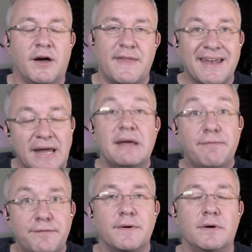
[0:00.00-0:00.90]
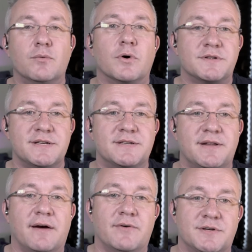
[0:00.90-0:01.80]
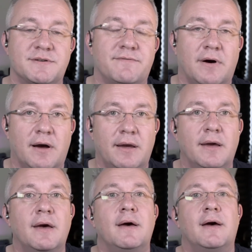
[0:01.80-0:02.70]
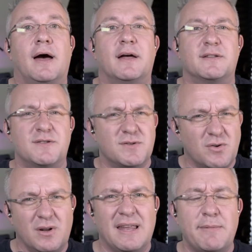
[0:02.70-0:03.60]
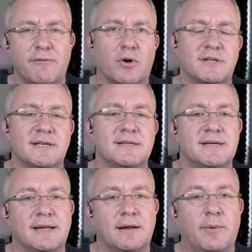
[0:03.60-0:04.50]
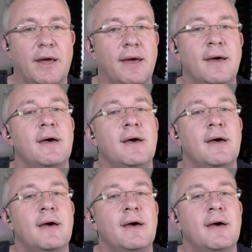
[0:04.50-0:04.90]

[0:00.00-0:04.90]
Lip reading: And then if you wanted to diversify and to sort of limit volatility a little bit,